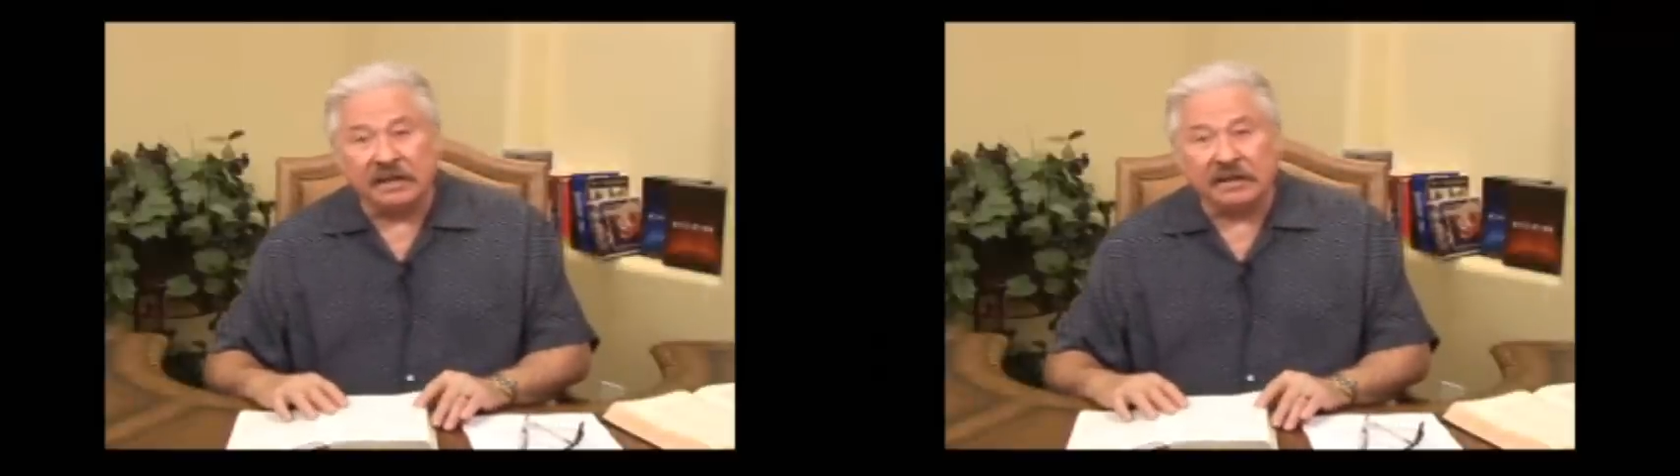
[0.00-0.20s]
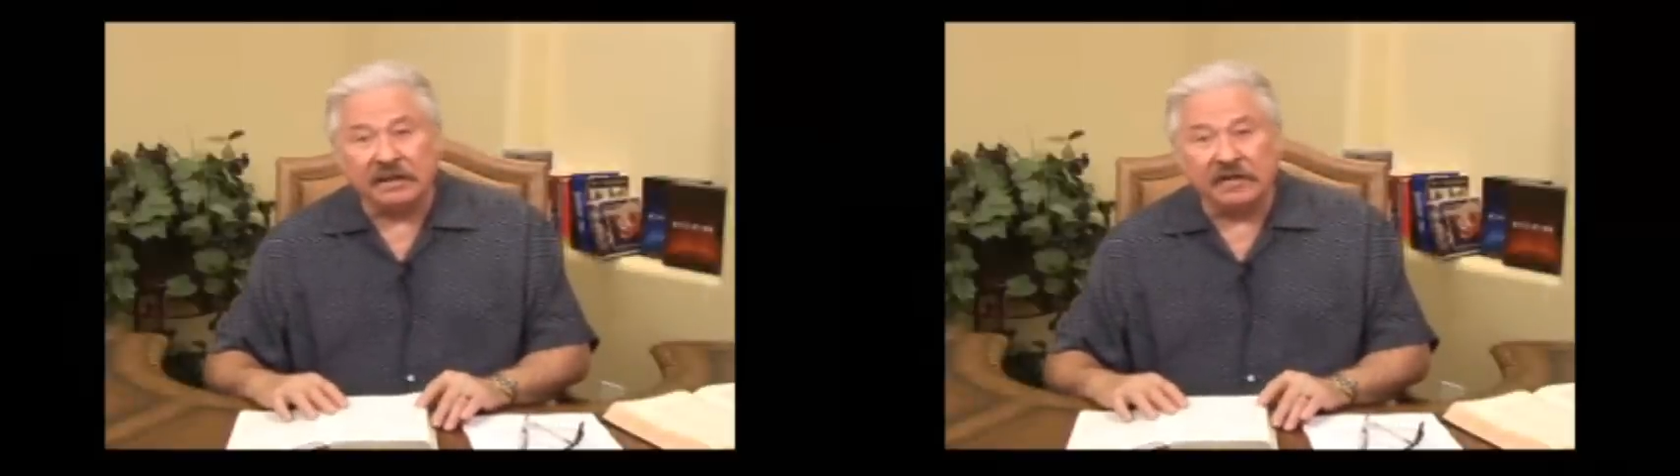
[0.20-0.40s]

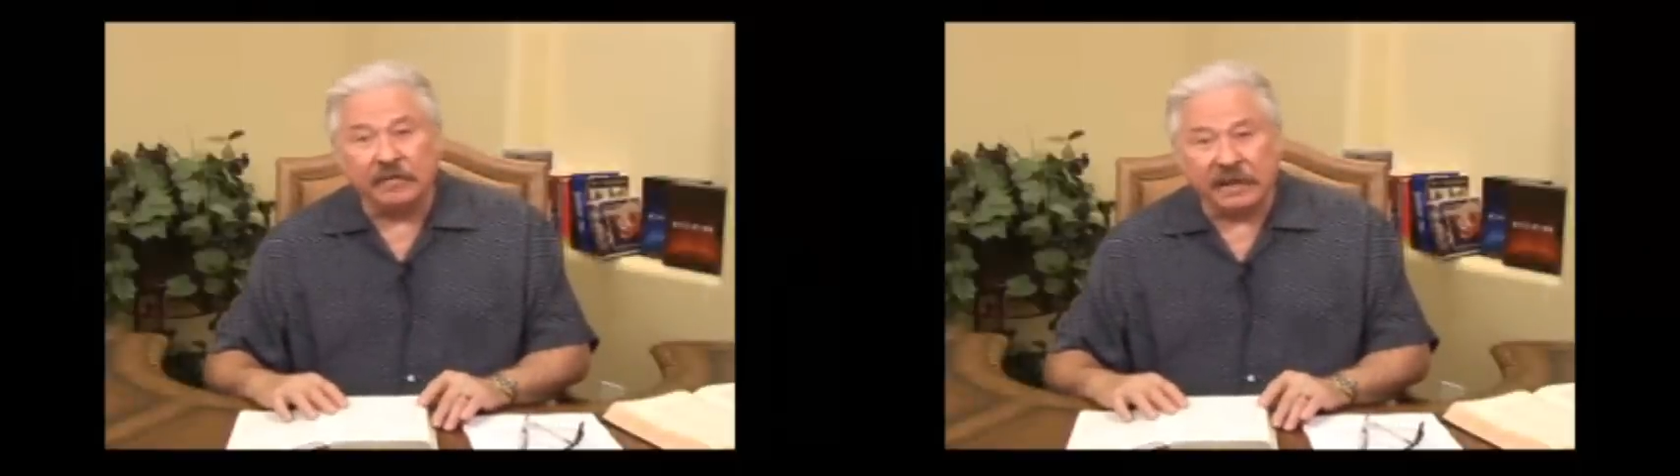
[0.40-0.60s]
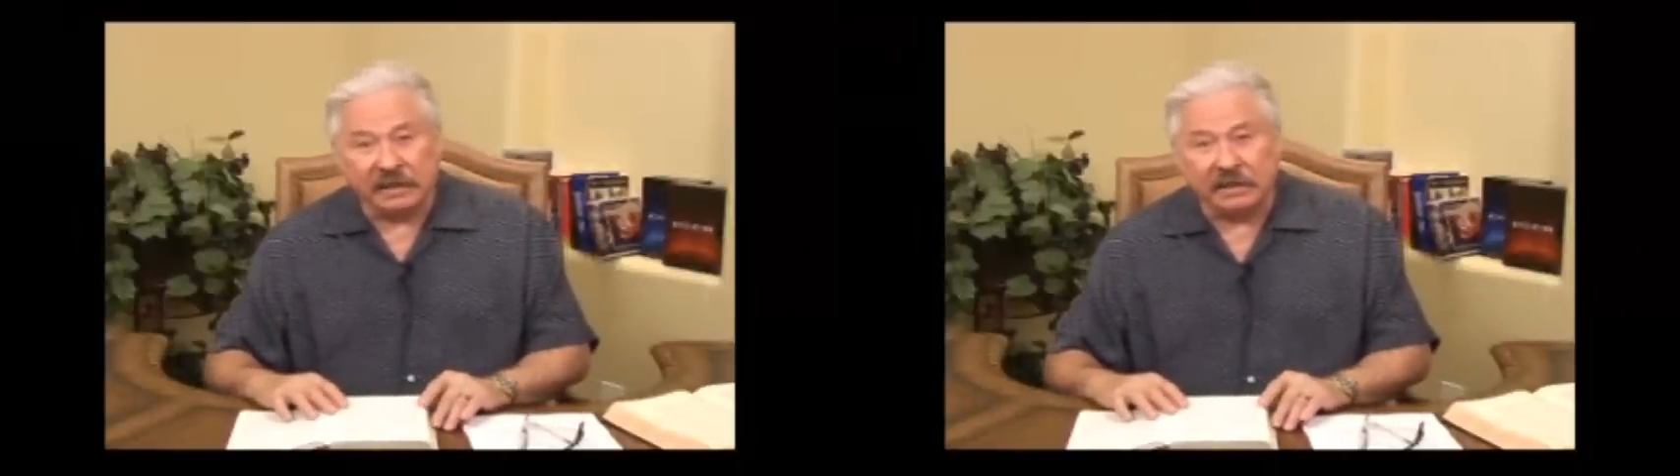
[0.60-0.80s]
deal
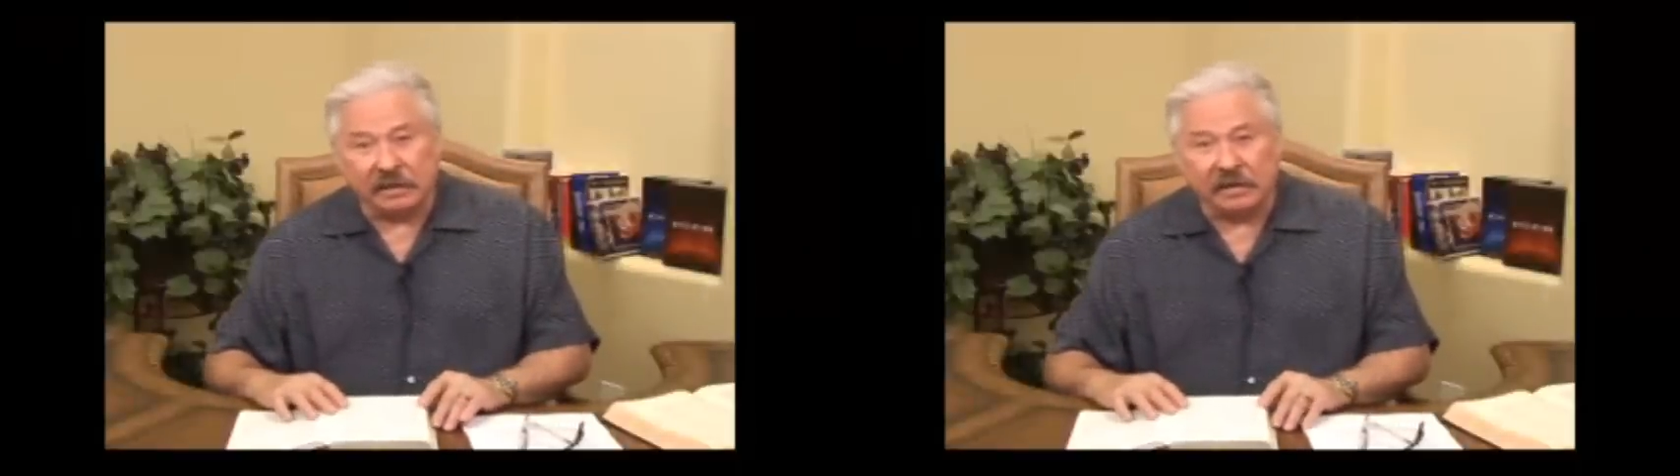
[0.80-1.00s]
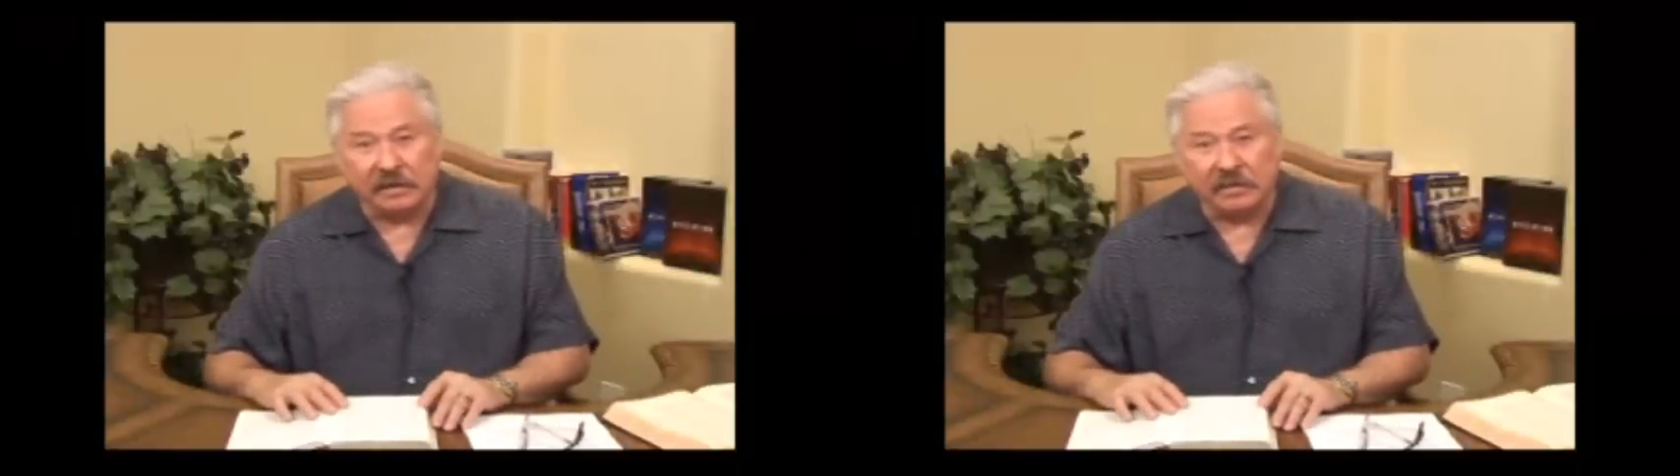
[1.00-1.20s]
of
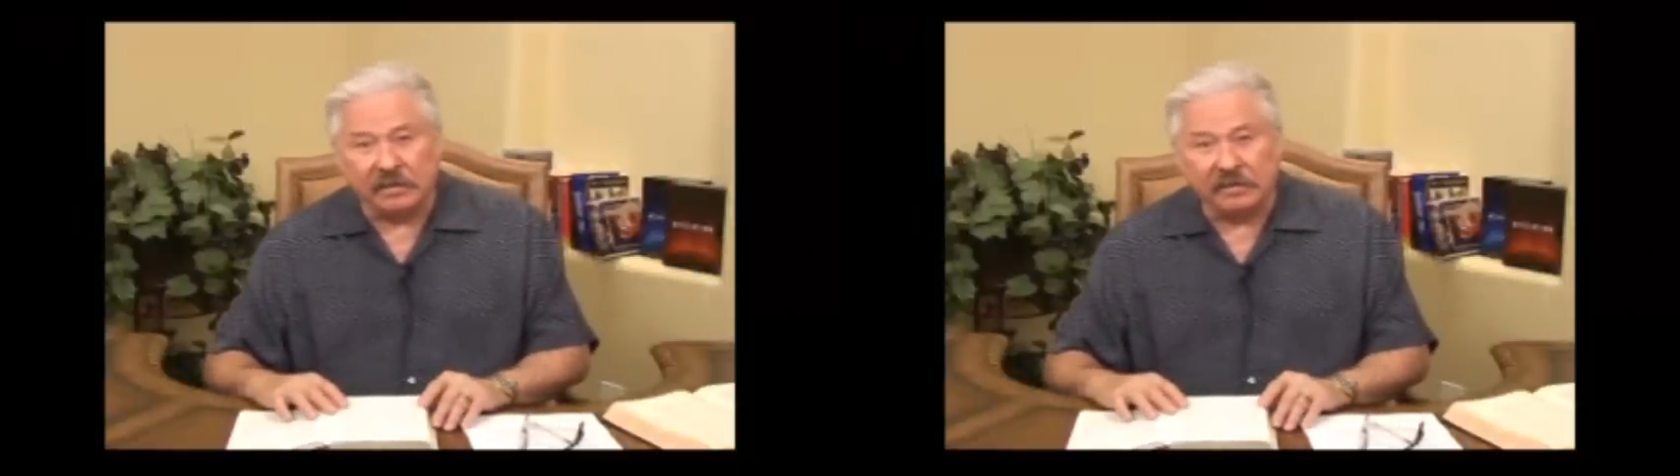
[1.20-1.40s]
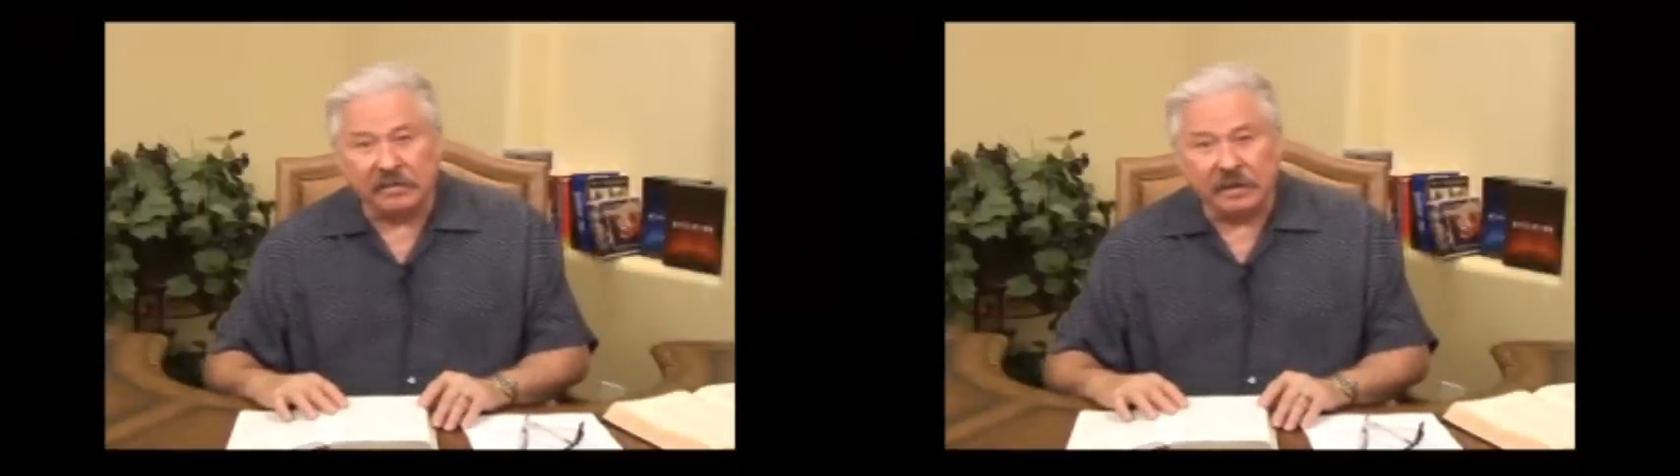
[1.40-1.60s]
Mexico.